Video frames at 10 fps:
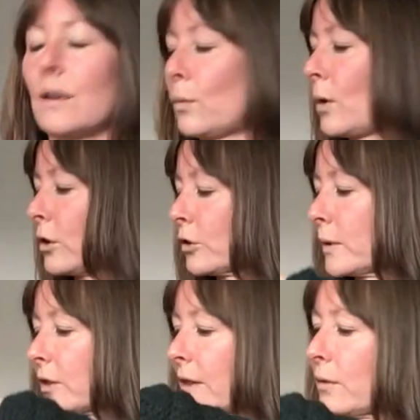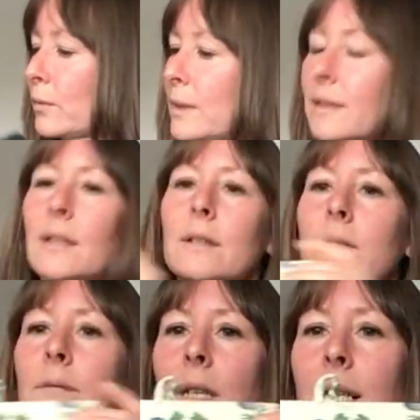wash, which I thought went
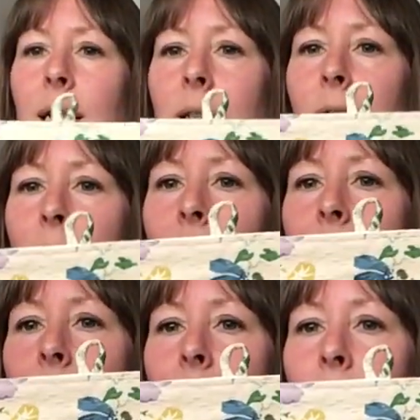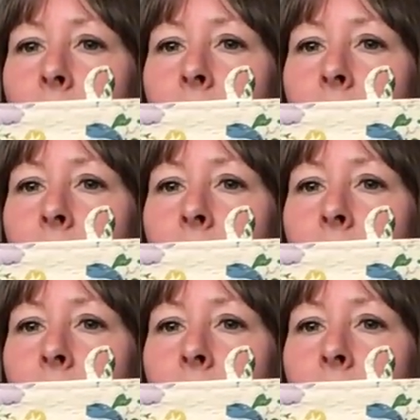really nice with the yellow